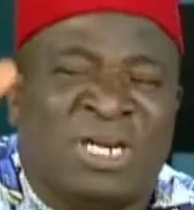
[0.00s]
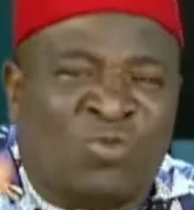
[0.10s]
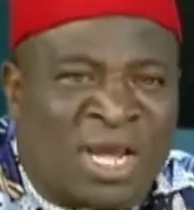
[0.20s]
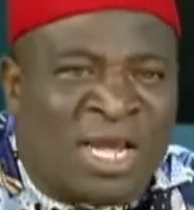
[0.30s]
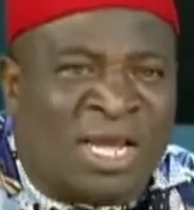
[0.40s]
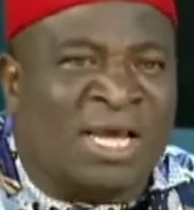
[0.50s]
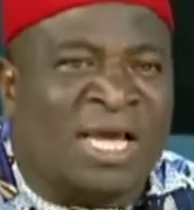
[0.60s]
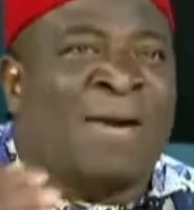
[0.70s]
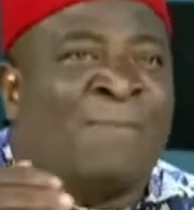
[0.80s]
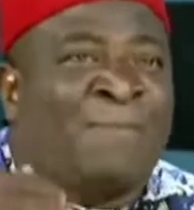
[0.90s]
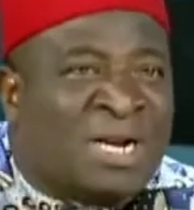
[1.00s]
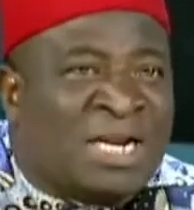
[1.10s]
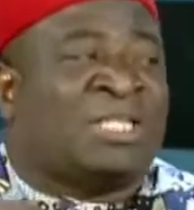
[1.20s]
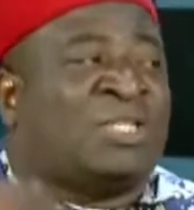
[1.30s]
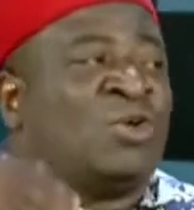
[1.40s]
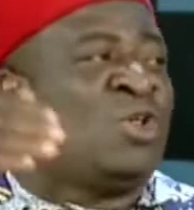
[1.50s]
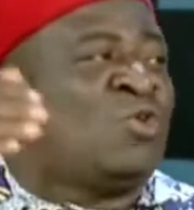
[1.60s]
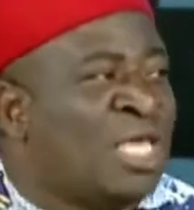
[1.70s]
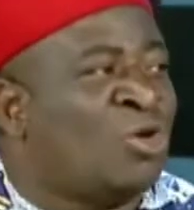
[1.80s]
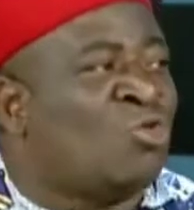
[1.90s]
way, I believe that the only
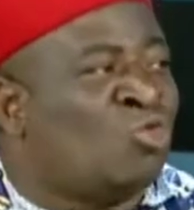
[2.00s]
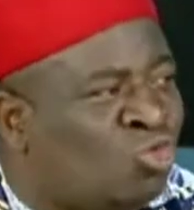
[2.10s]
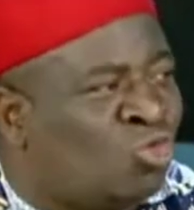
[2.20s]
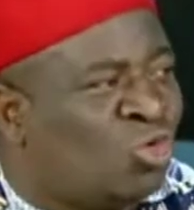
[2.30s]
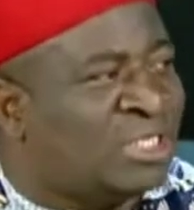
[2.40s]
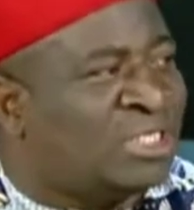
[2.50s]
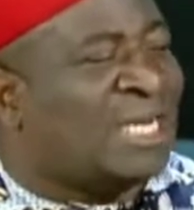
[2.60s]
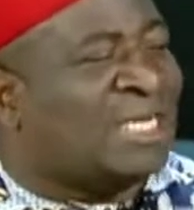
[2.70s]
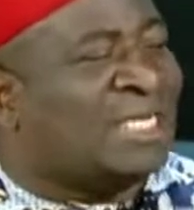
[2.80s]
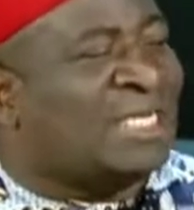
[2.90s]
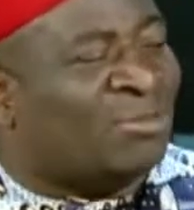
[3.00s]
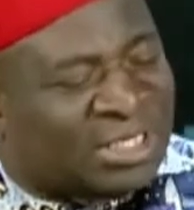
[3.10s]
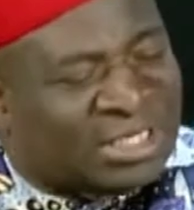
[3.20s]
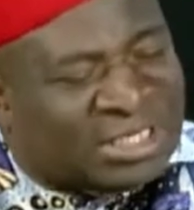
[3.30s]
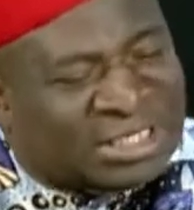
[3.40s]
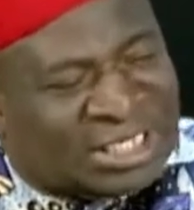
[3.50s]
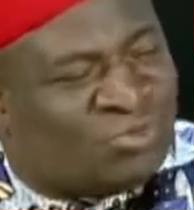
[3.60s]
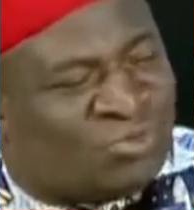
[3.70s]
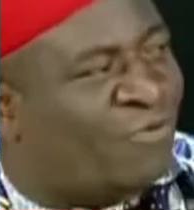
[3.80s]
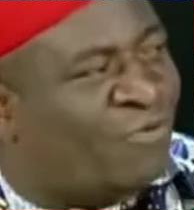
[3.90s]
way he could do it, and the easiest
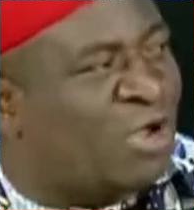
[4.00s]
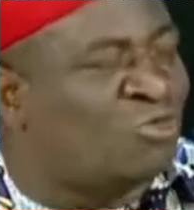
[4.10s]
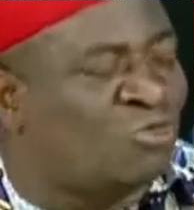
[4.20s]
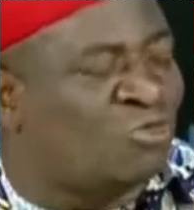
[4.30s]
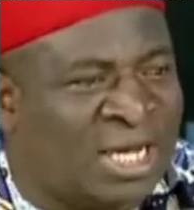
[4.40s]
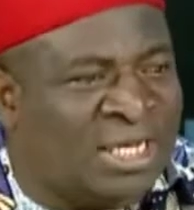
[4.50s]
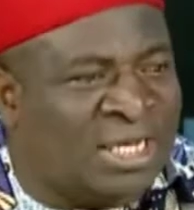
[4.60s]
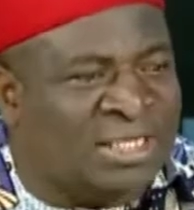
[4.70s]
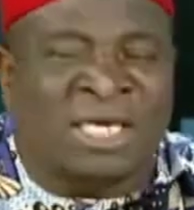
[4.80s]
way for him to do that,